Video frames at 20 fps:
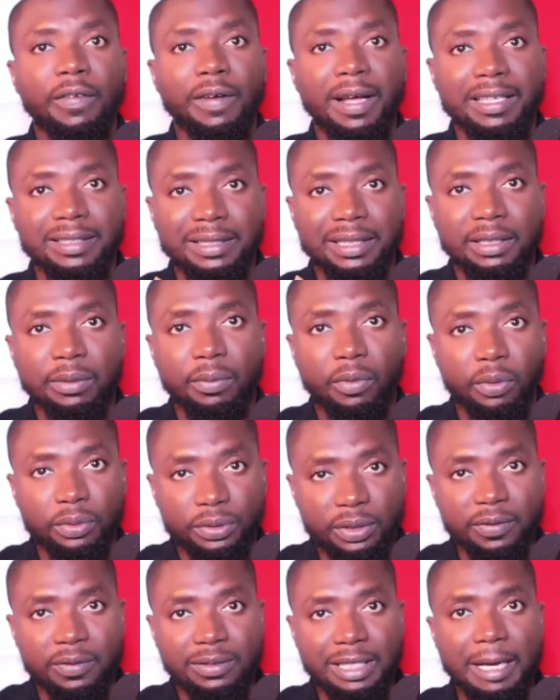I say most
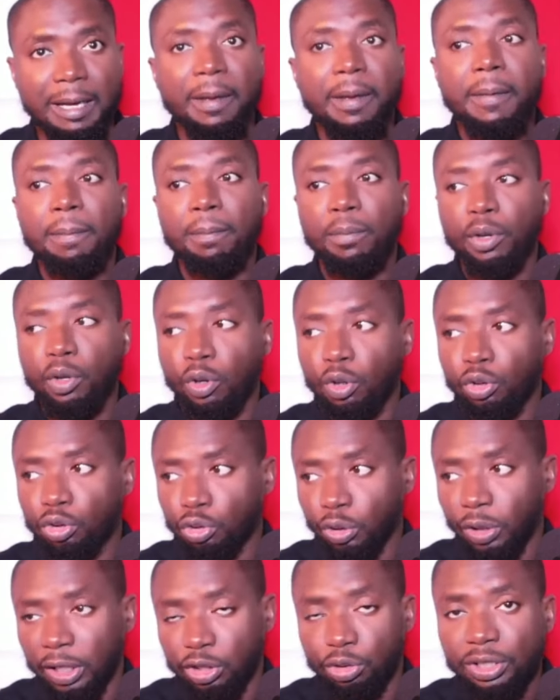of the time because you
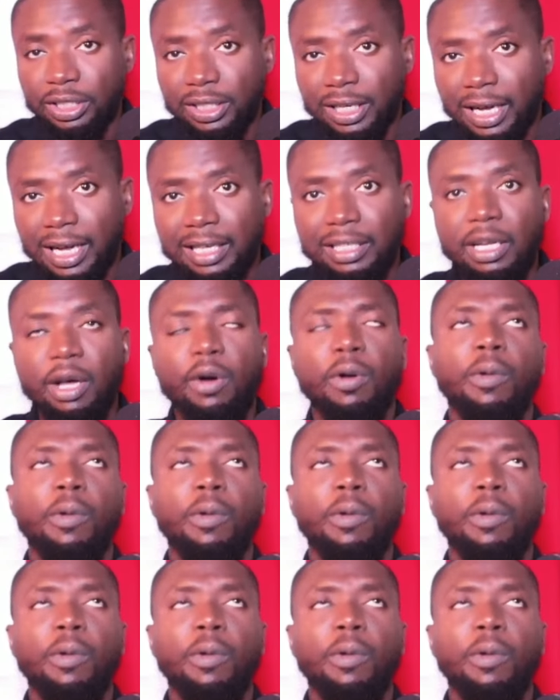are triggered,